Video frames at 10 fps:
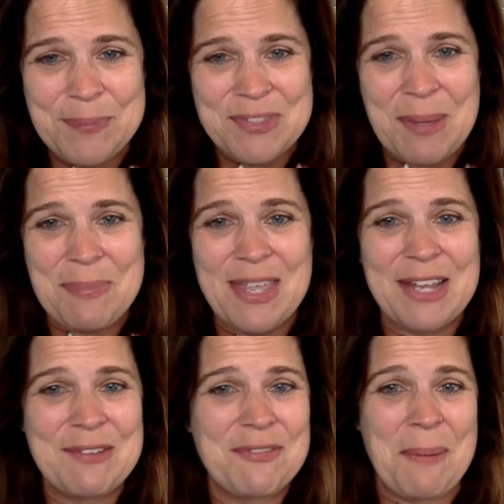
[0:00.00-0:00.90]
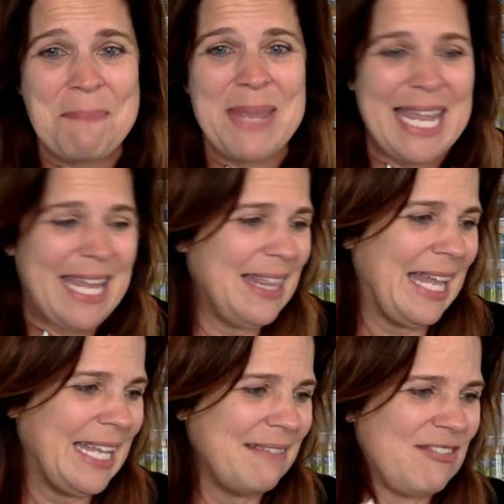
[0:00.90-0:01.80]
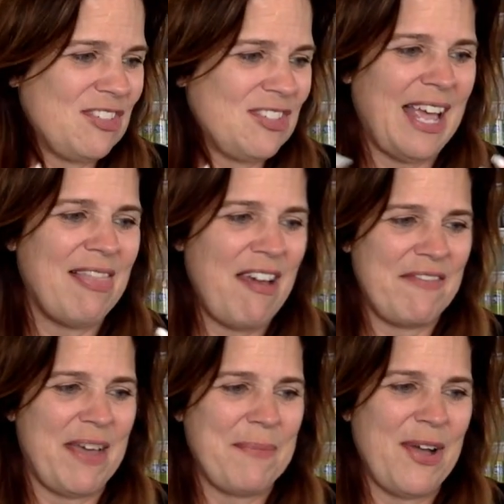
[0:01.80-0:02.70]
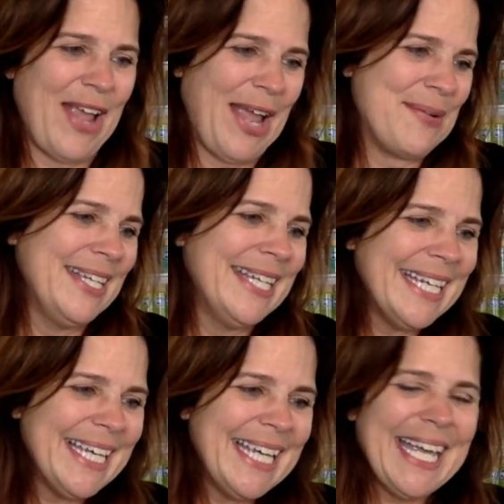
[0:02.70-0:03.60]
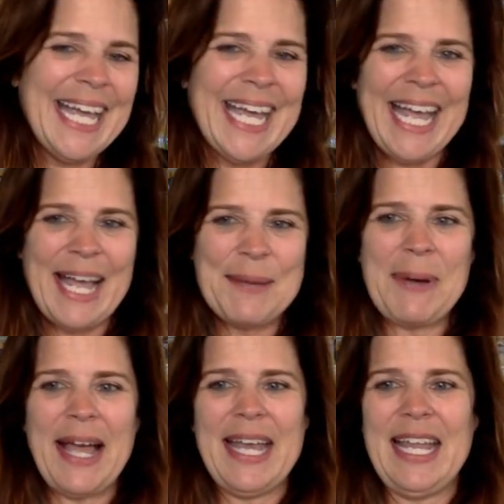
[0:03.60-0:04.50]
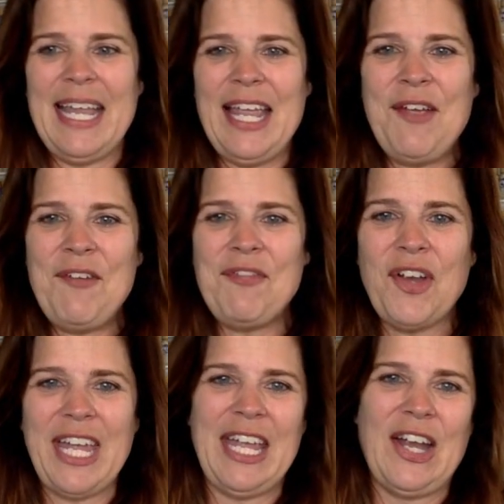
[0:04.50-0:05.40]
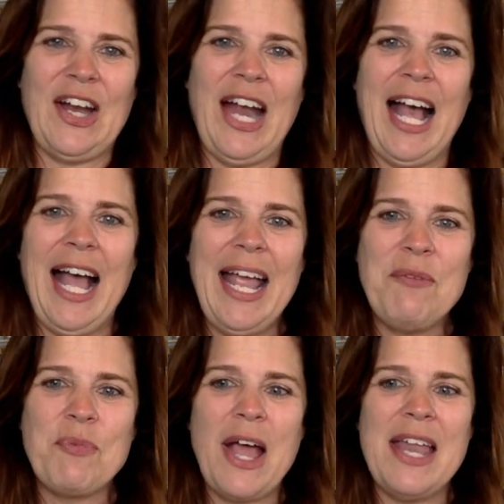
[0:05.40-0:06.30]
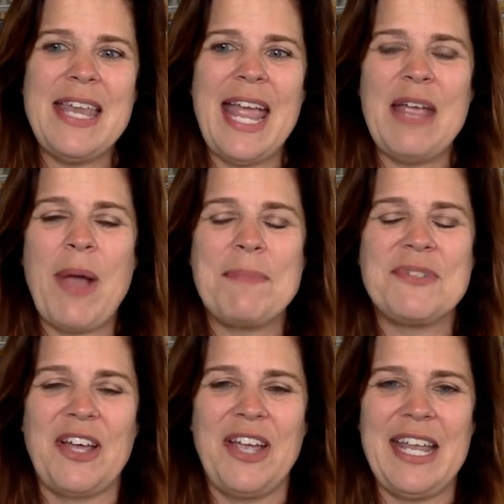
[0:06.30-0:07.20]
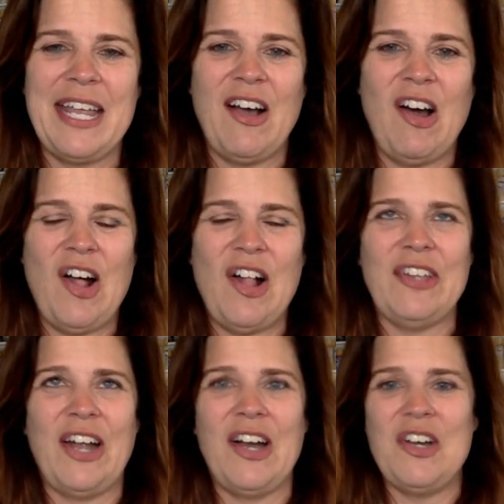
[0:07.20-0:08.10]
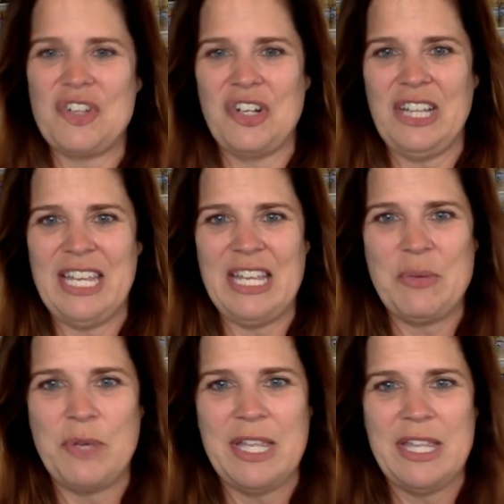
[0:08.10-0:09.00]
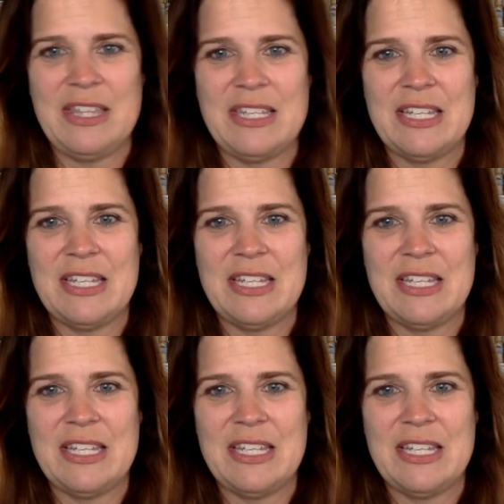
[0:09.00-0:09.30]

something from me. Like just I love them. Okay. But if you're here, I run a website called Art Journaling with